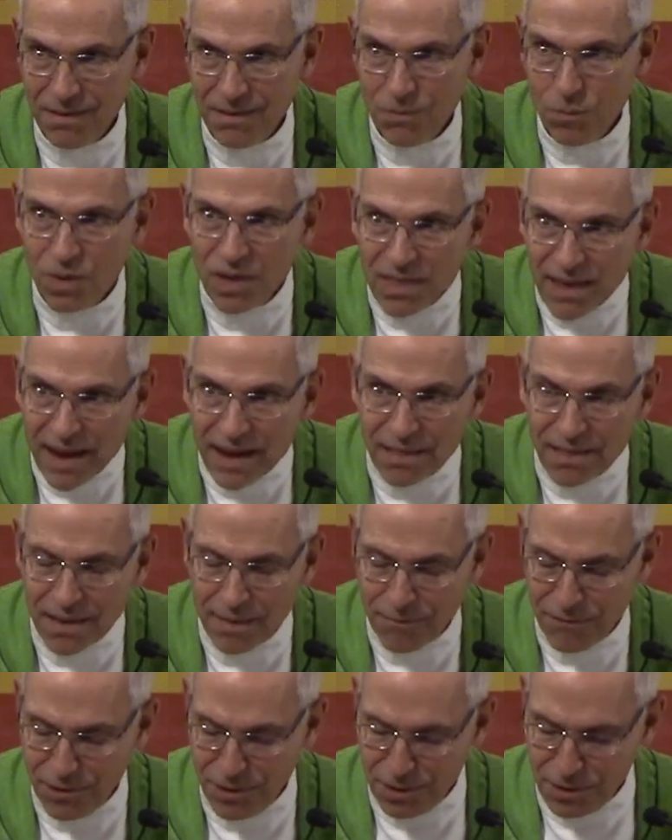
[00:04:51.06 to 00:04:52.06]
We thank
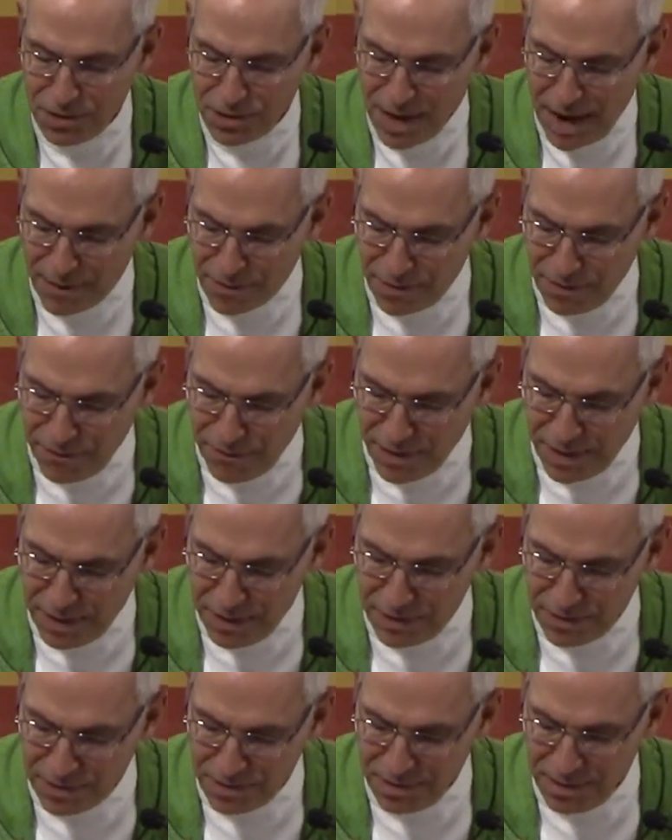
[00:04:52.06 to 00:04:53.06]
them for their
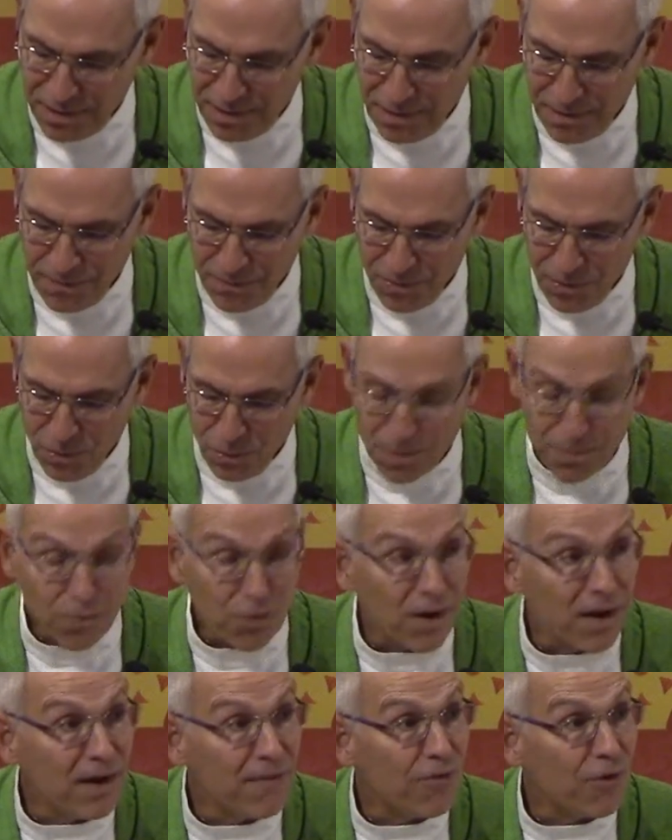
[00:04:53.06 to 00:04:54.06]
sacrifice. We
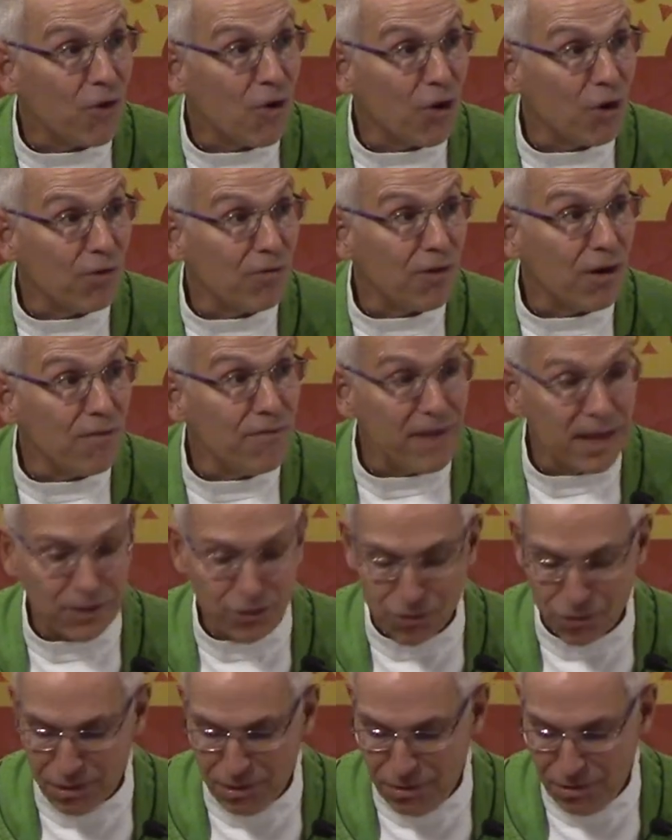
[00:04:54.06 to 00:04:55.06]
pray for all of our
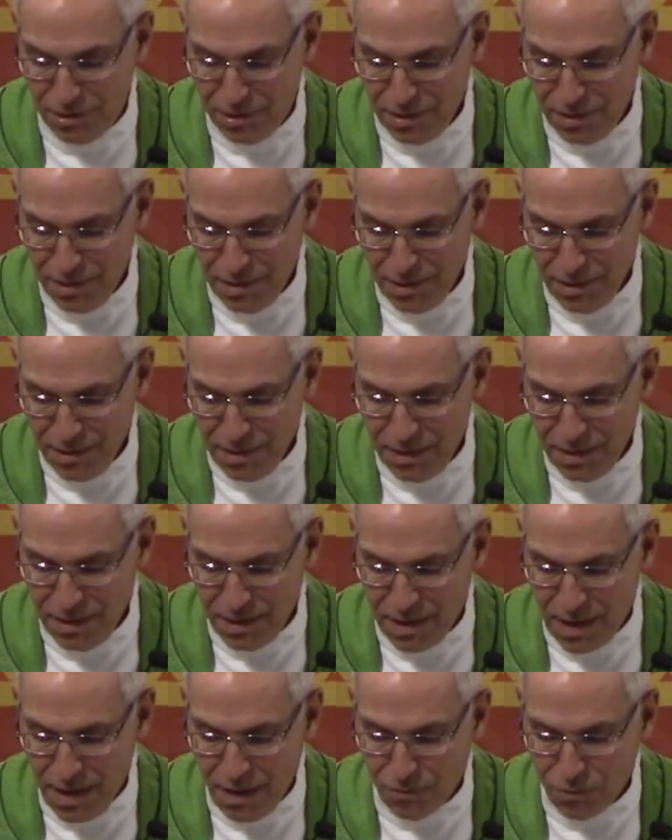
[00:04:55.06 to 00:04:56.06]
veterans
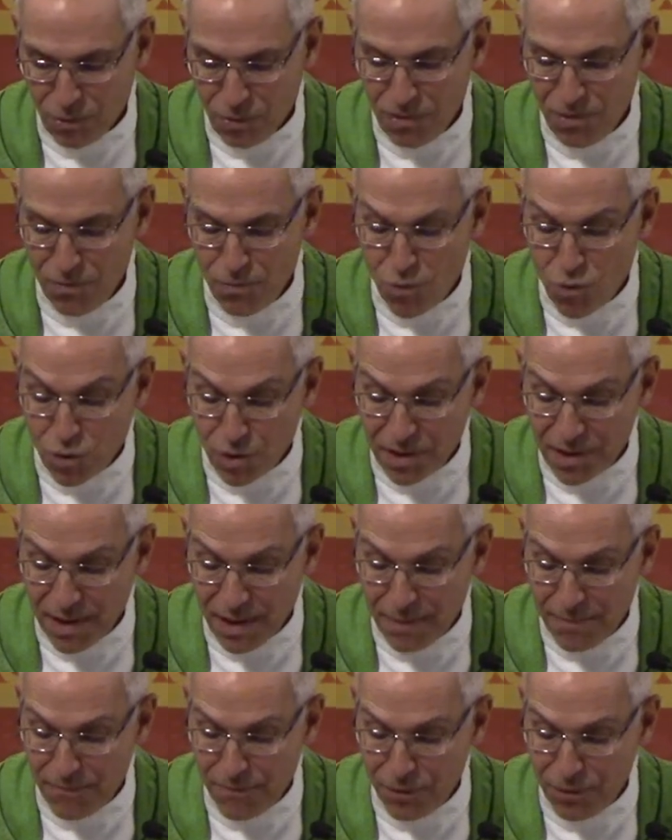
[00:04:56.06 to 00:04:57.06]
that God will reward
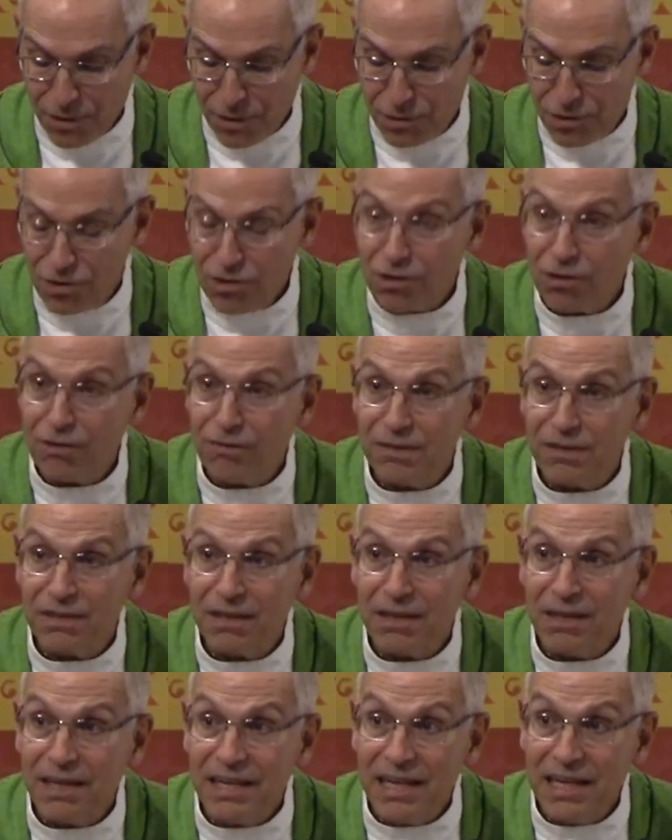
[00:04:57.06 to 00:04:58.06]
them for their service
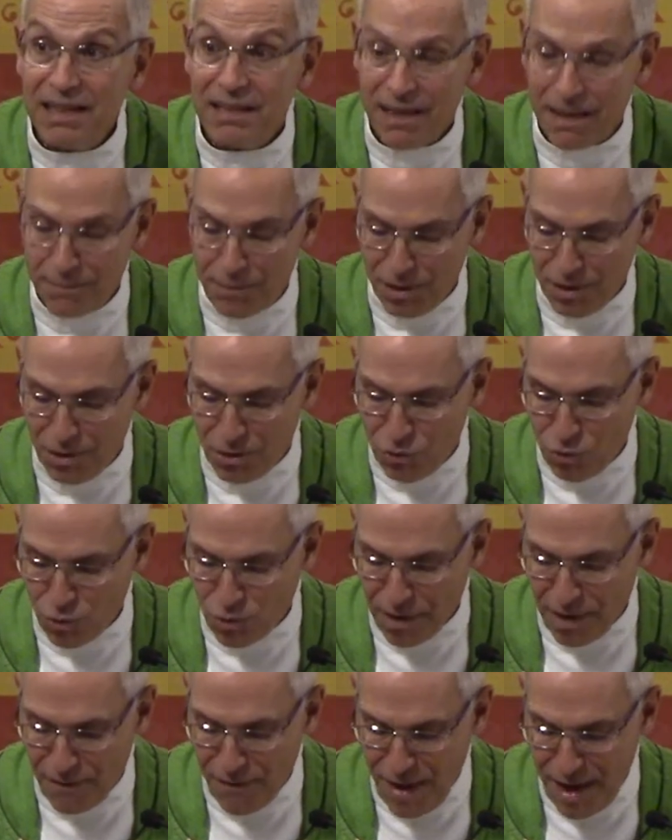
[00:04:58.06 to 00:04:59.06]
and lead them to the
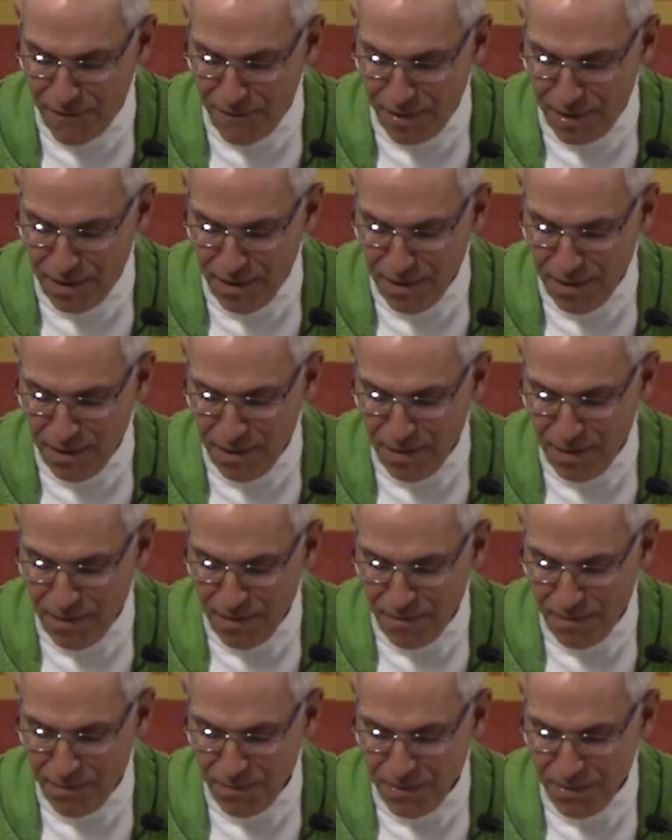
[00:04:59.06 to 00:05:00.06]
glory of heaven.
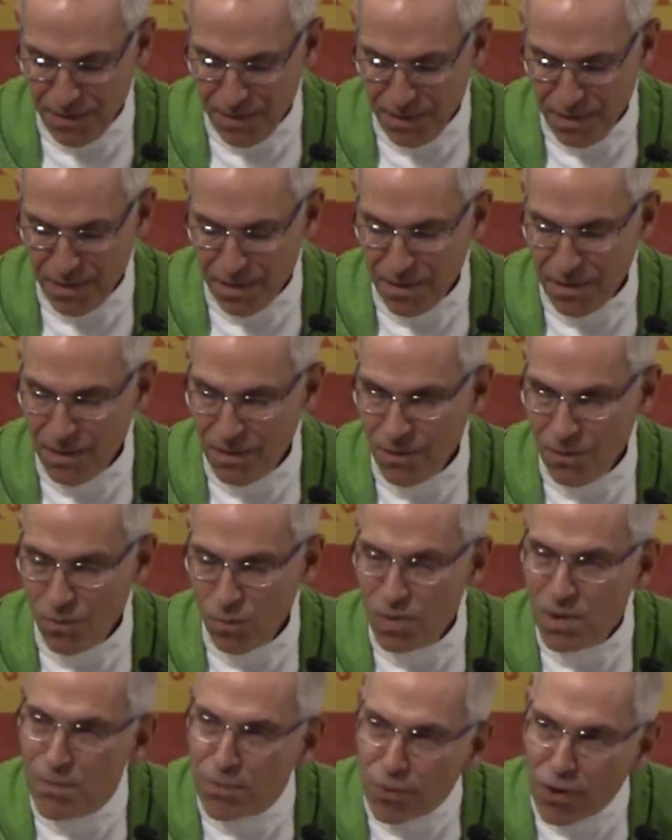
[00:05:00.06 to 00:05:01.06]

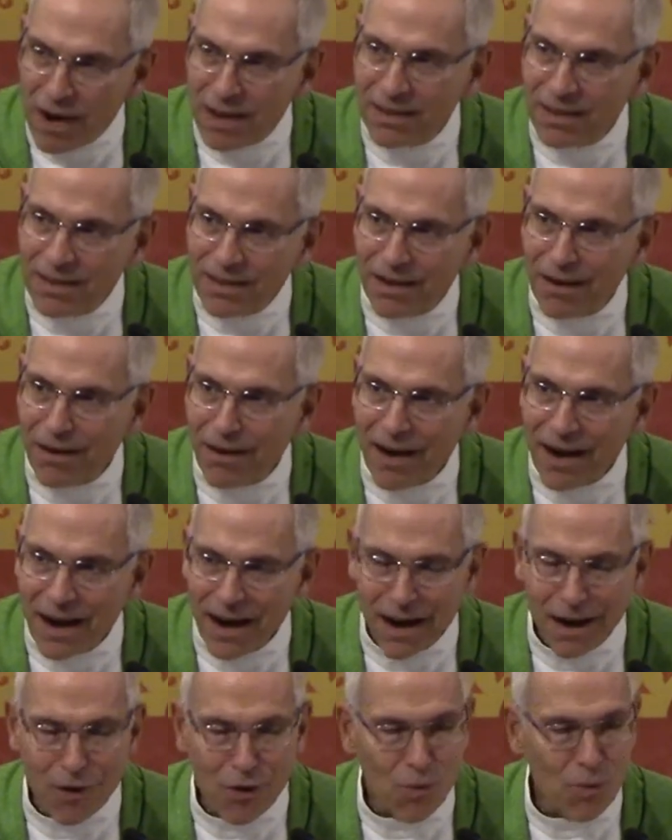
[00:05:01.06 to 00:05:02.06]
We pray that their
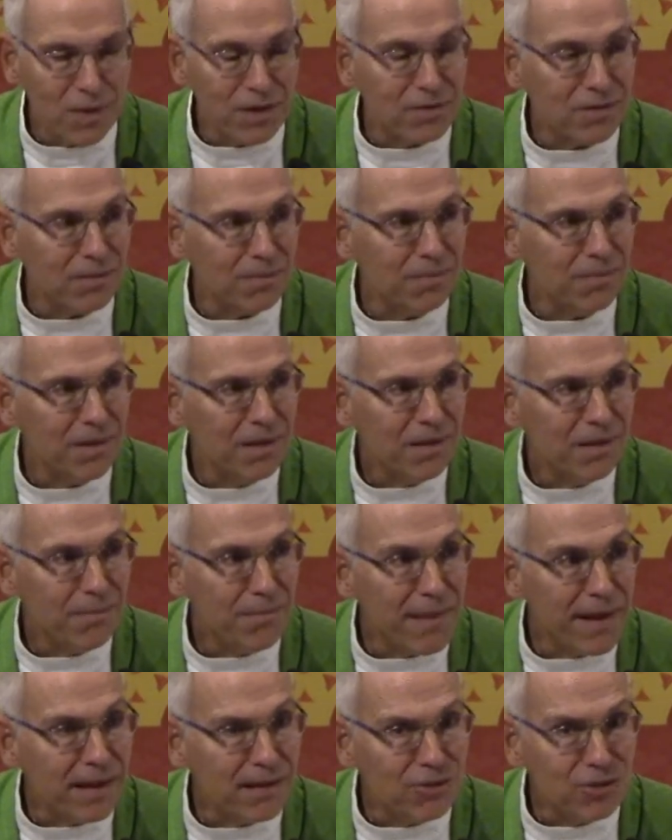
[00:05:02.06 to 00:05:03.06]
heroism
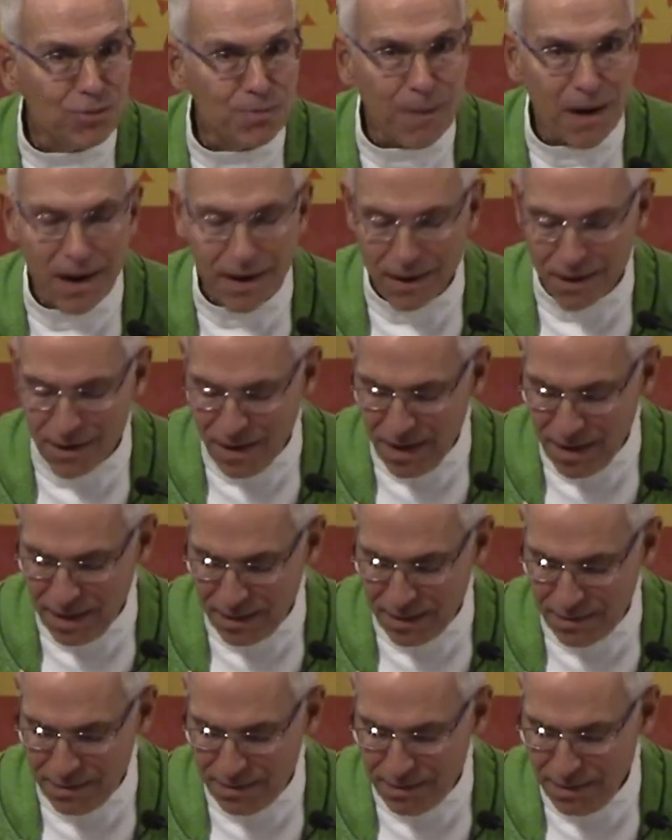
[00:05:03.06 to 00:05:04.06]
may inspire
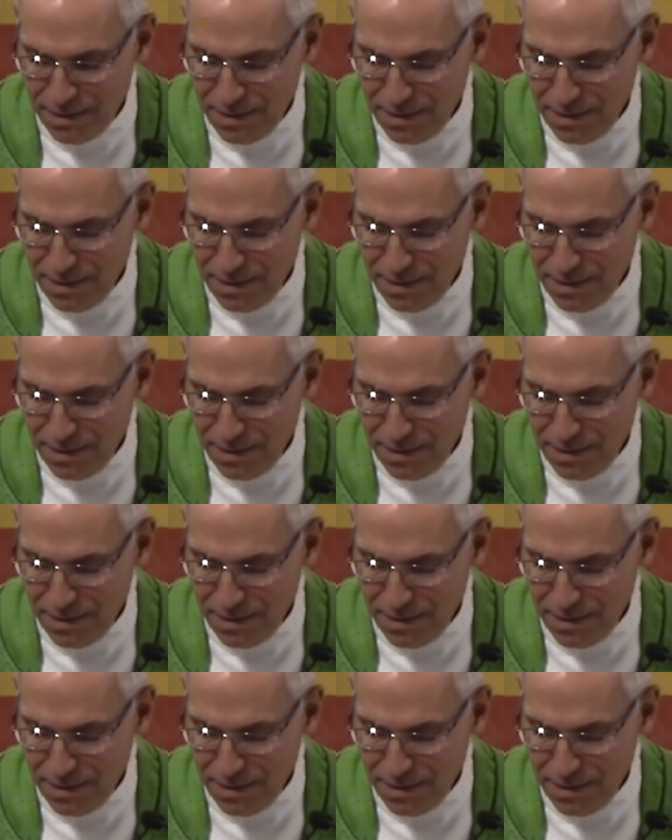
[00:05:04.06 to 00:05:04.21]
us.